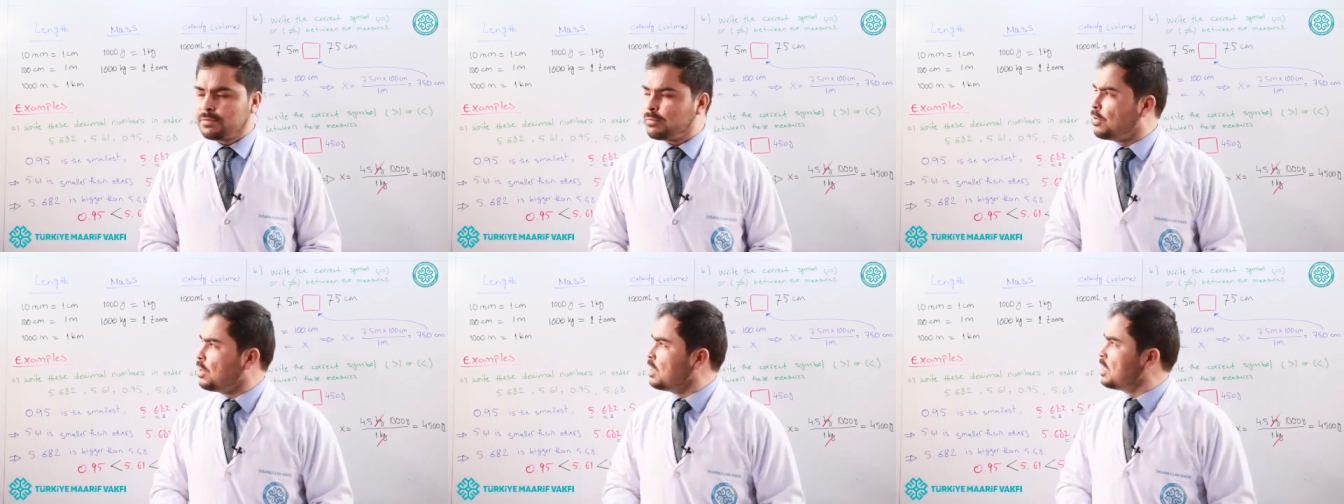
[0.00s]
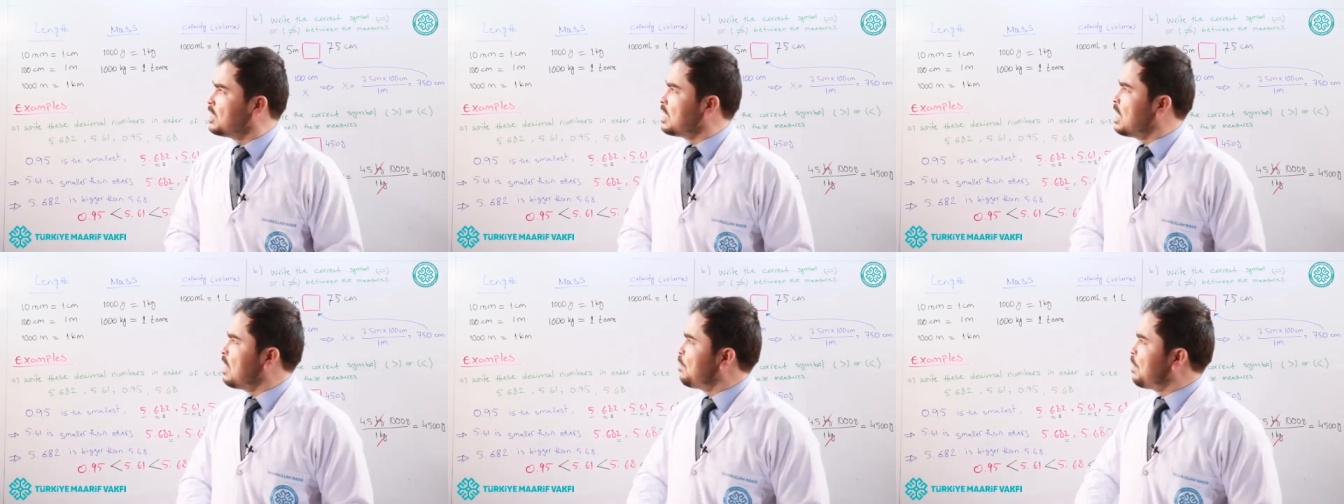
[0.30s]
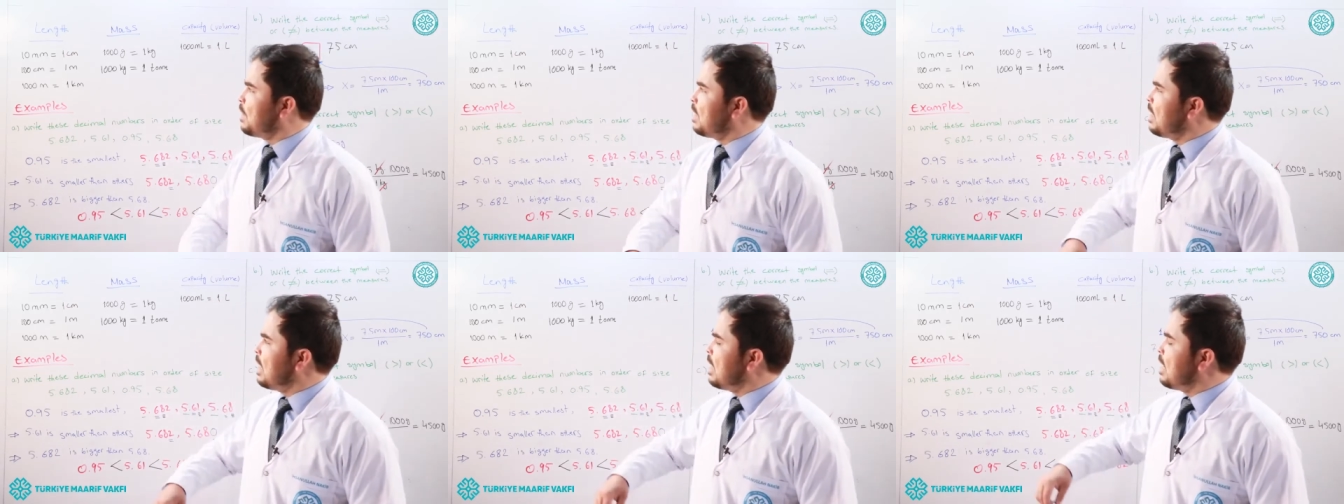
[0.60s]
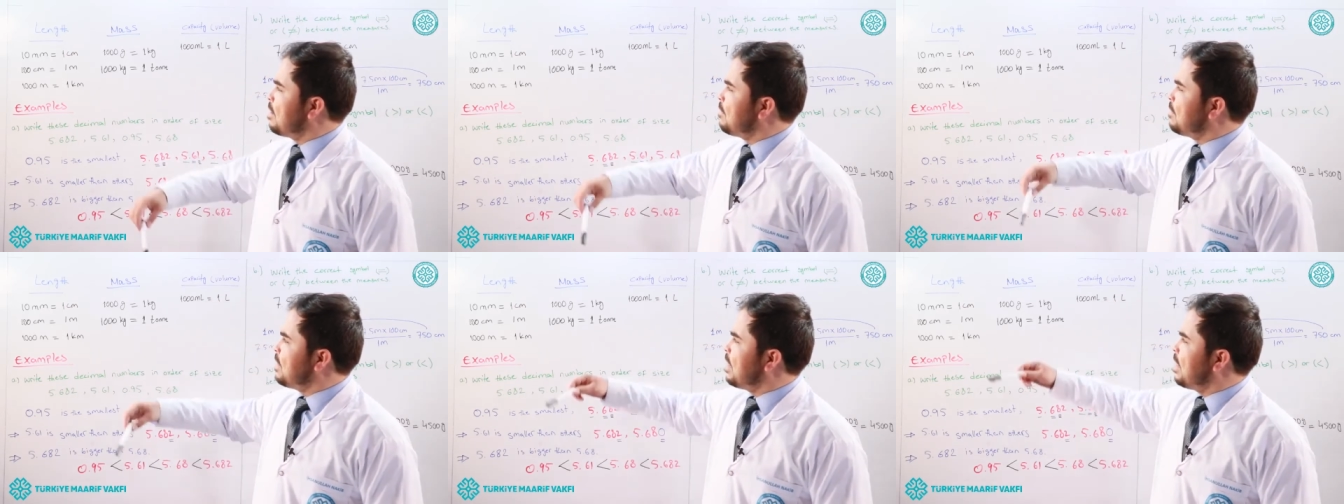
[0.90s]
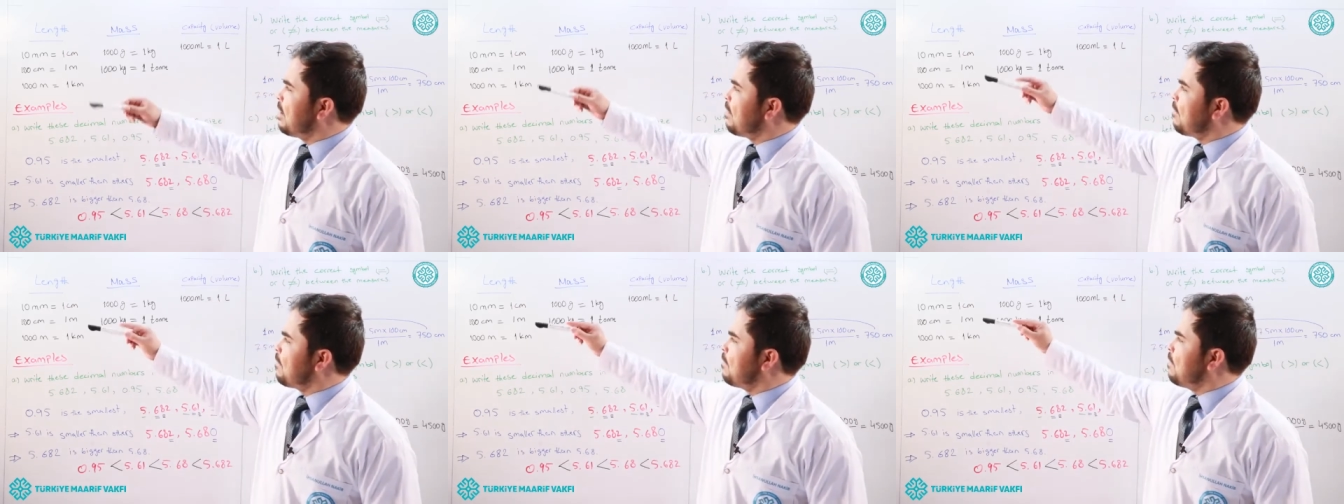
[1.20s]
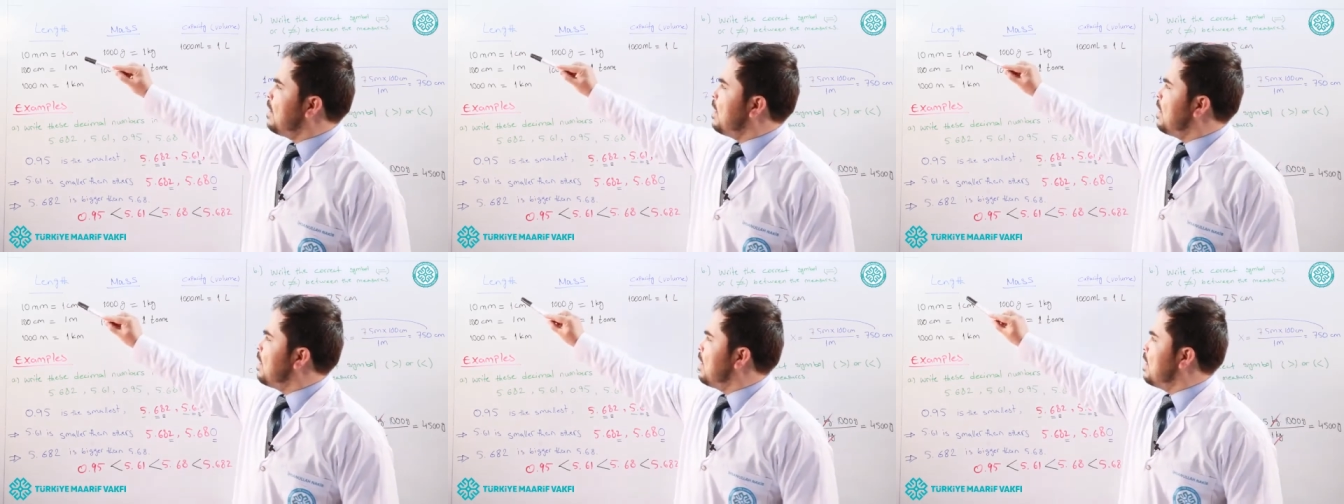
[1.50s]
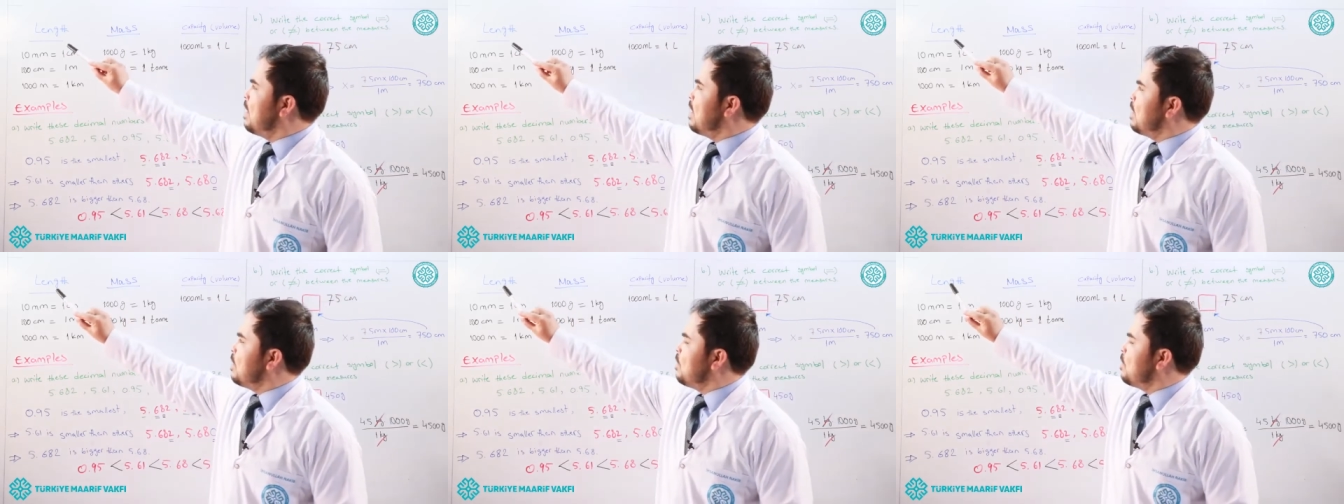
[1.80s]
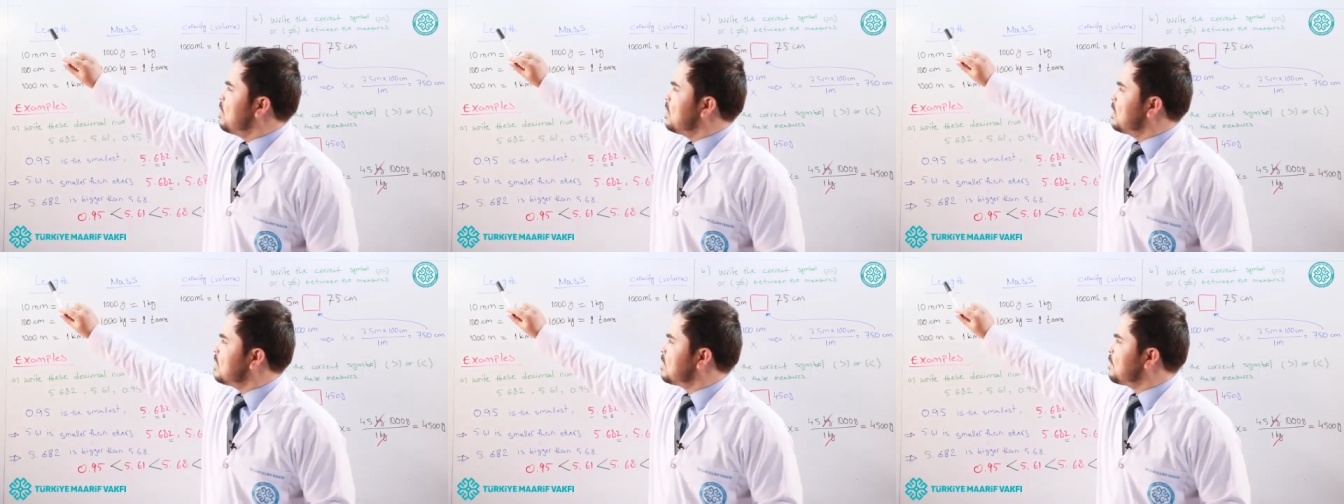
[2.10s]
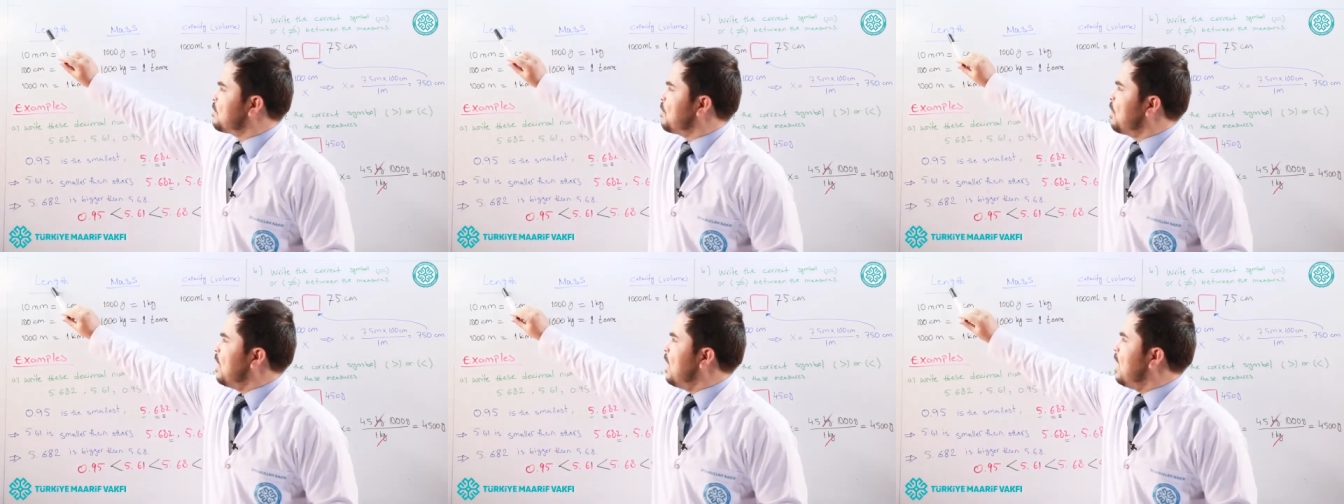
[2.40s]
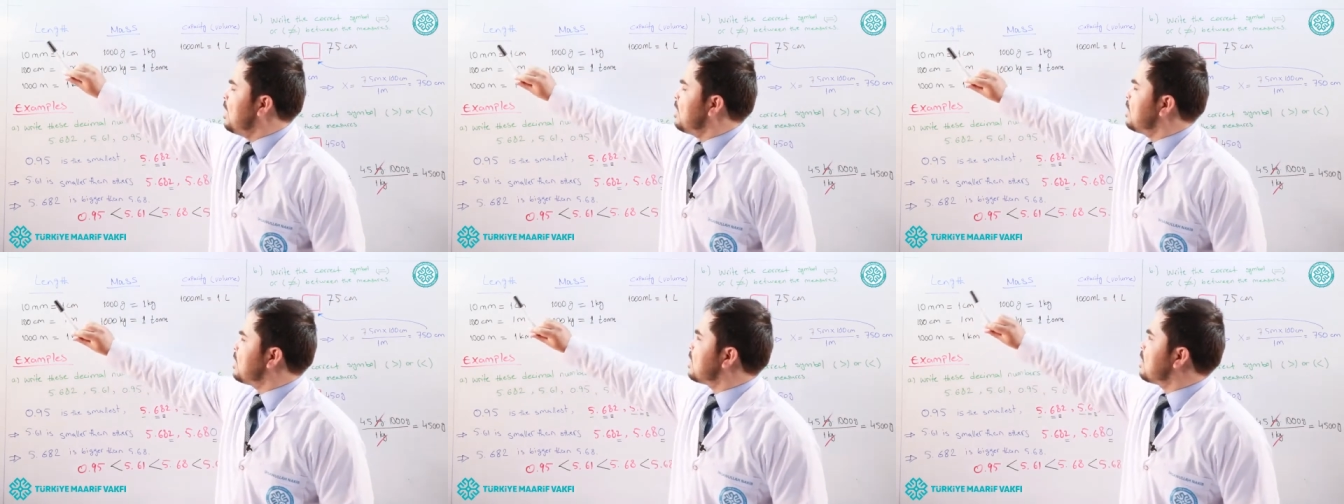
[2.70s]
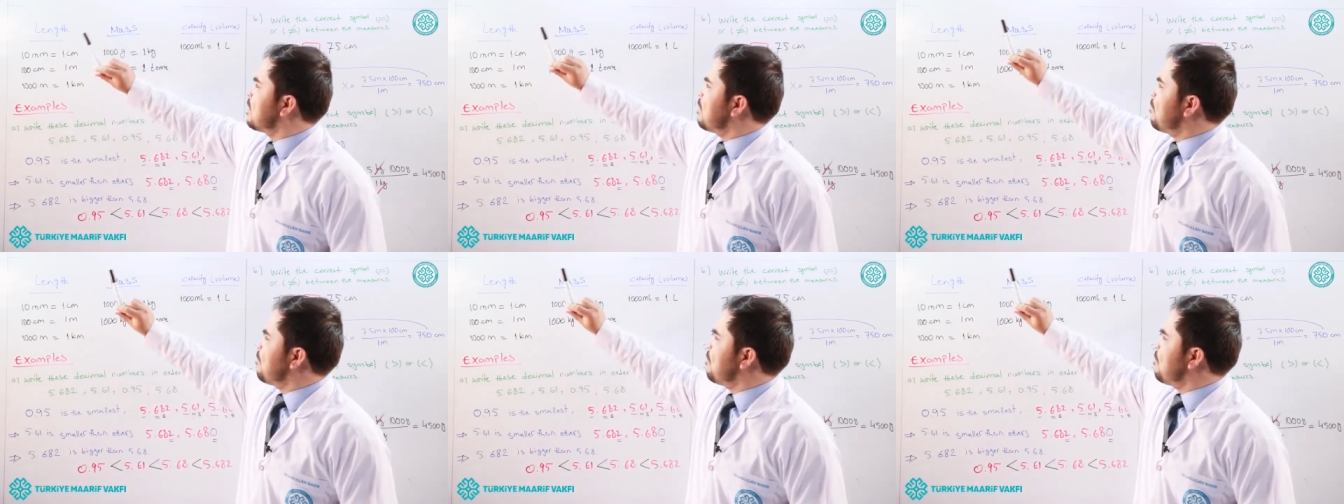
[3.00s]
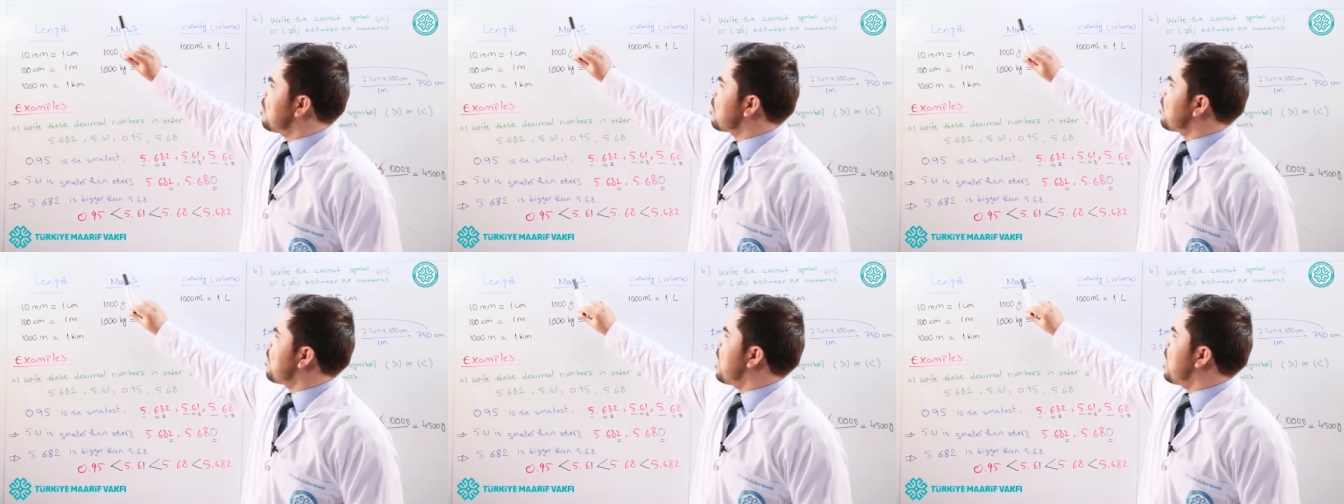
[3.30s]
For example, here we have units for length, for